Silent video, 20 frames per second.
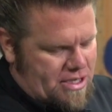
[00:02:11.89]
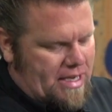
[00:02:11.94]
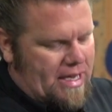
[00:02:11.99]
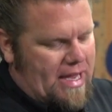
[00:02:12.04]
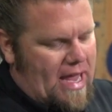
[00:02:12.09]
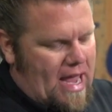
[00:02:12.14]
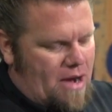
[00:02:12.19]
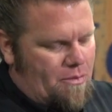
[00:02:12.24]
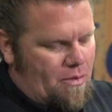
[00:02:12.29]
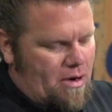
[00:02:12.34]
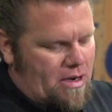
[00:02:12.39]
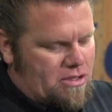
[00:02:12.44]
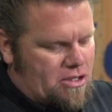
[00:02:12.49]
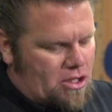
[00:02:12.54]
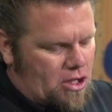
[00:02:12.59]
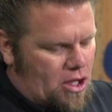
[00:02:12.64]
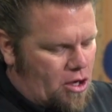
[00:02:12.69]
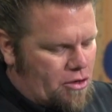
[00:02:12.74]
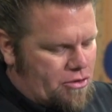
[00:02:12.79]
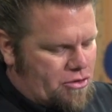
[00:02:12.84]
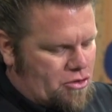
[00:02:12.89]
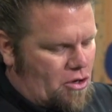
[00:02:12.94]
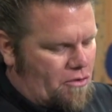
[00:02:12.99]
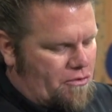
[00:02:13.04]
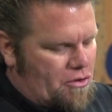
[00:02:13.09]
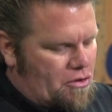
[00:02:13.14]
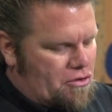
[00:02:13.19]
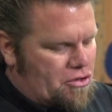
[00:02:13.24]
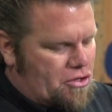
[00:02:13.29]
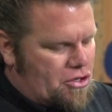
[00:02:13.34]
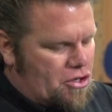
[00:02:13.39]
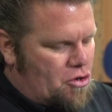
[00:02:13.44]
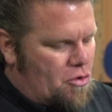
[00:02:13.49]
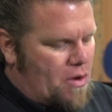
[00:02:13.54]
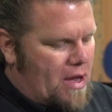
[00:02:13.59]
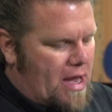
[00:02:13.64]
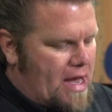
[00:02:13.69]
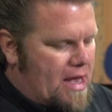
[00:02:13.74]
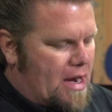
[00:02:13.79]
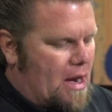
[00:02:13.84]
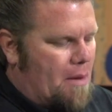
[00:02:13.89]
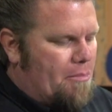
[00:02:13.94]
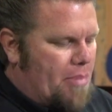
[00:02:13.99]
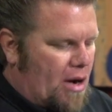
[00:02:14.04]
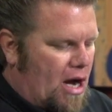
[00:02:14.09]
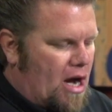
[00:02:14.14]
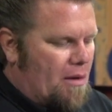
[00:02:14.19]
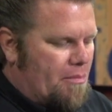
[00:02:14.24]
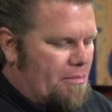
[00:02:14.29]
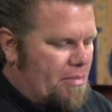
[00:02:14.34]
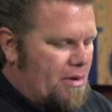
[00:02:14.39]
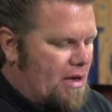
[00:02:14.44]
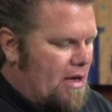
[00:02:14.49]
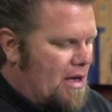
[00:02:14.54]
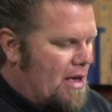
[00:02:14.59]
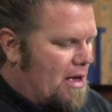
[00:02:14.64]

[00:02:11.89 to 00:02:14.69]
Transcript: again when it's closed, so if you do hit a bump,